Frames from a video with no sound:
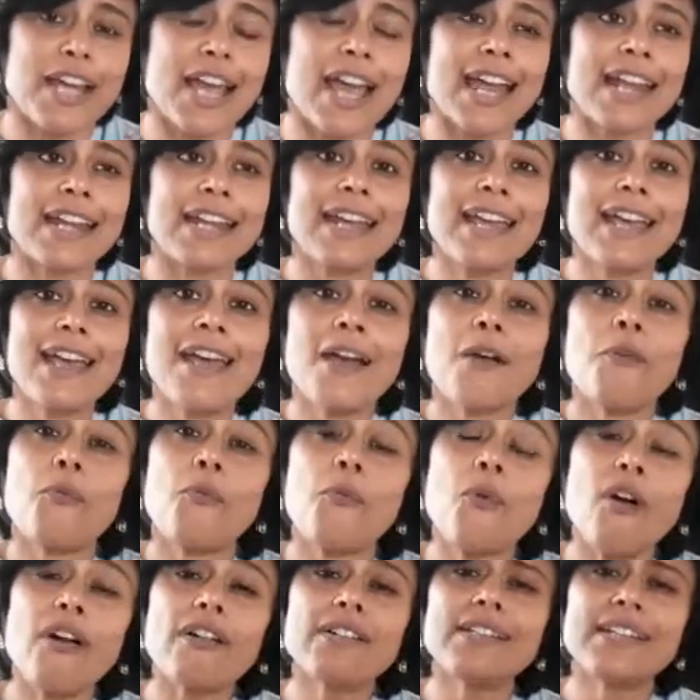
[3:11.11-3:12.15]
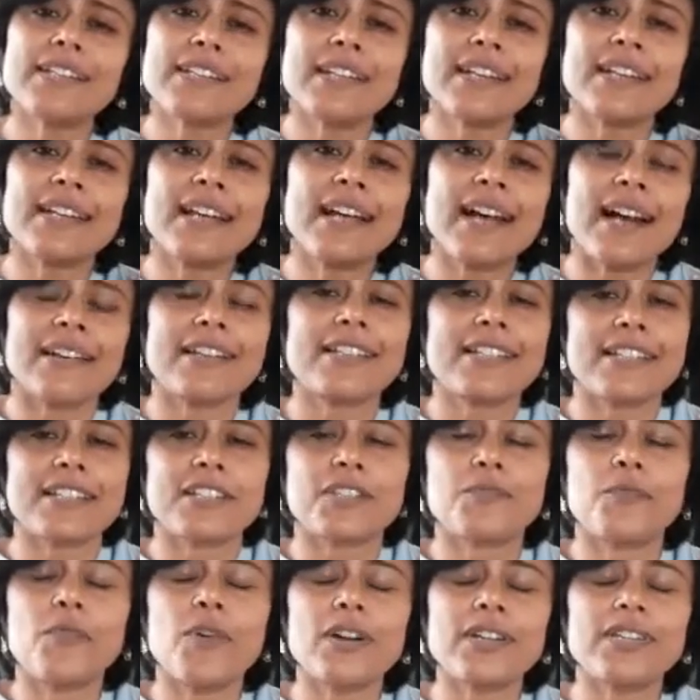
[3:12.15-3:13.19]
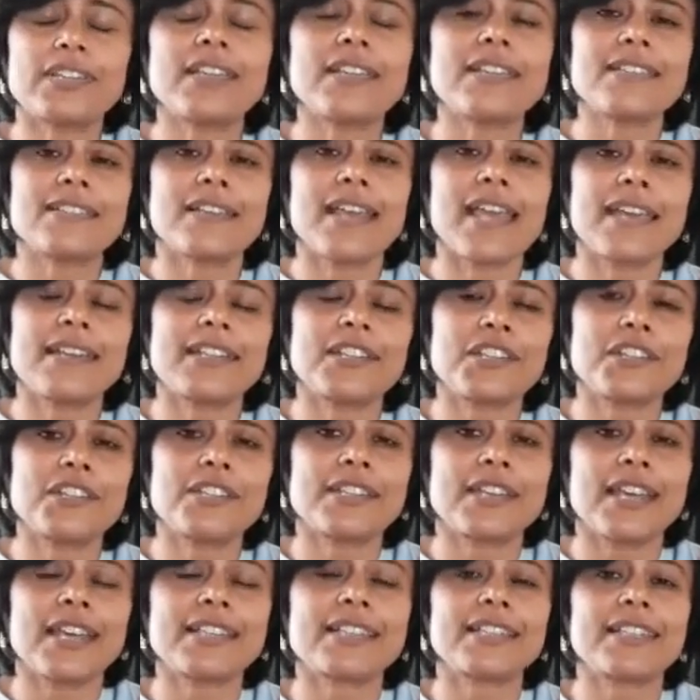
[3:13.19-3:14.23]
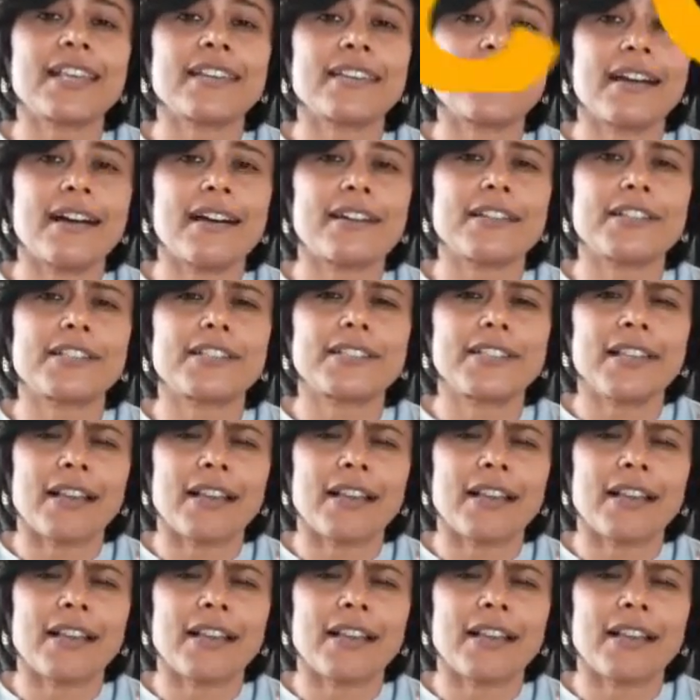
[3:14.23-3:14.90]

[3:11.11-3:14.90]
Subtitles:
And what it encourages, what these ancient texts encourage,